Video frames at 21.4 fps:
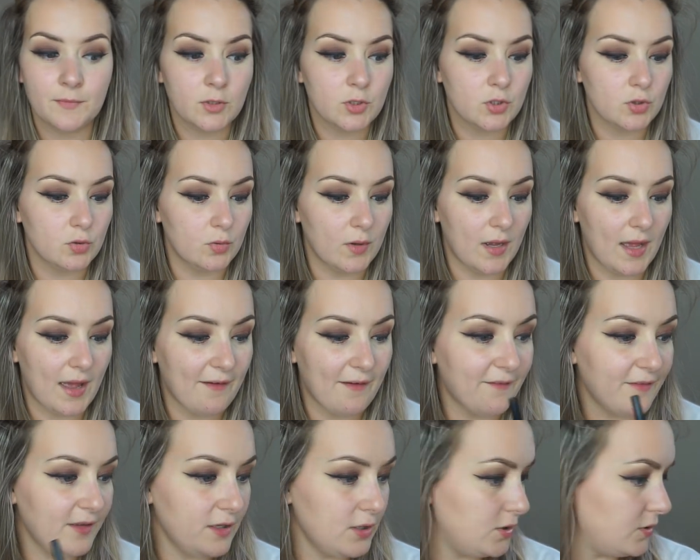So
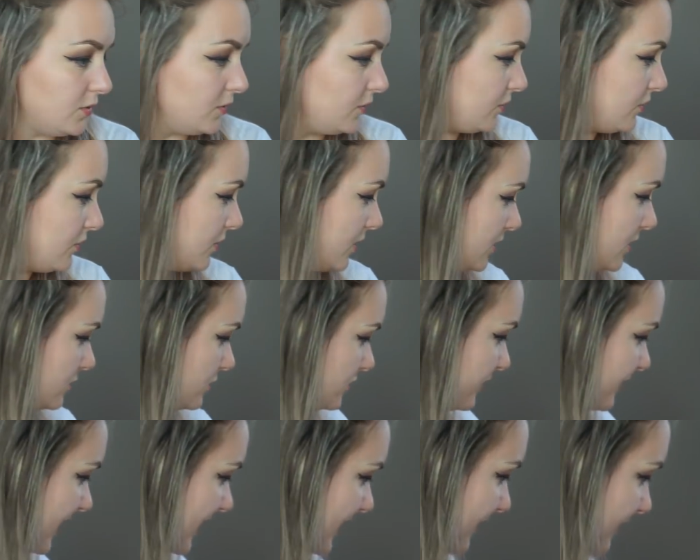if they do, I don't know
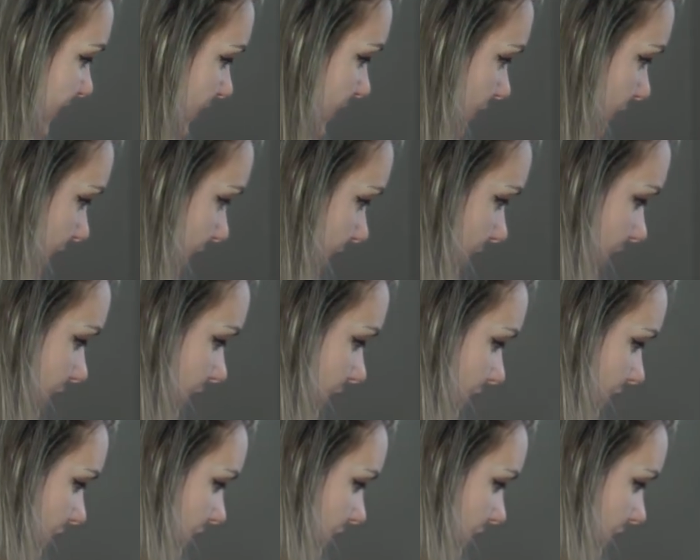if I have the other one.